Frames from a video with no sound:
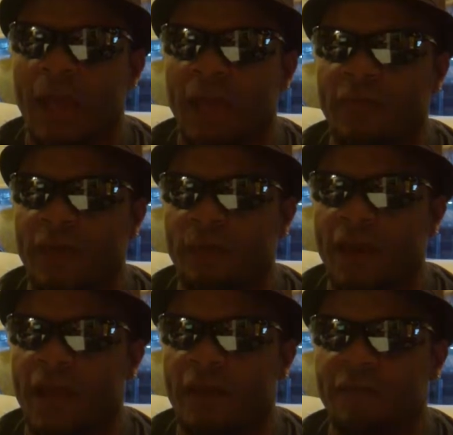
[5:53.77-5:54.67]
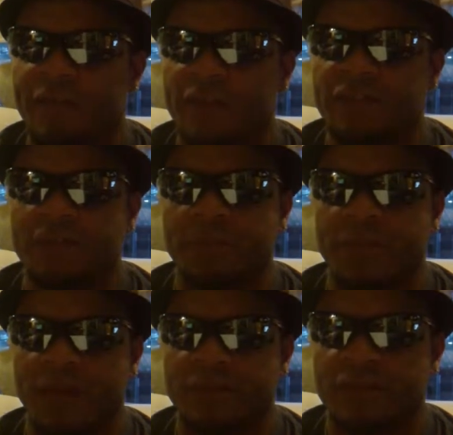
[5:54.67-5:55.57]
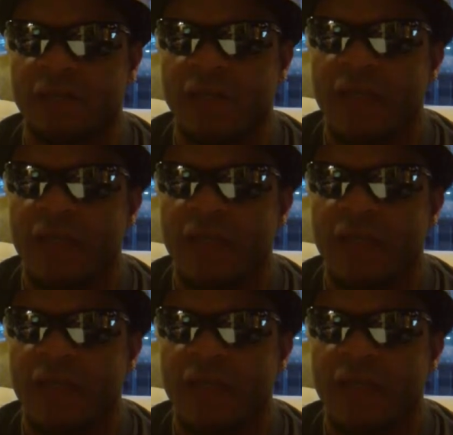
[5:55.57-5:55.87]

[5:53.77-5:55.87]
And they ran and fetched him thence,